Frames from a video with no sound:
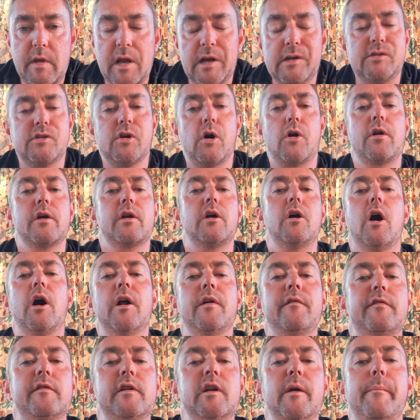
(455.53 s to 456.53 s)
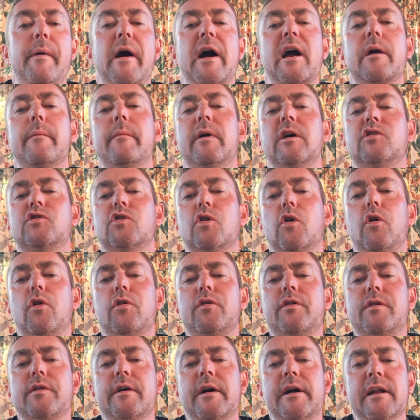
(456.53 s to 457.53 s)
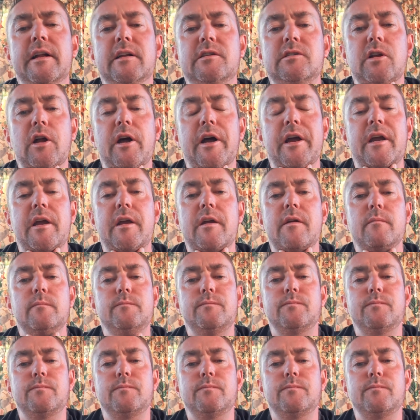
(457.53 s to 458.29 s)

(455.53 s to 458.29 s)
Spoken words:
Sort of gone from the back of my throat, and it's like,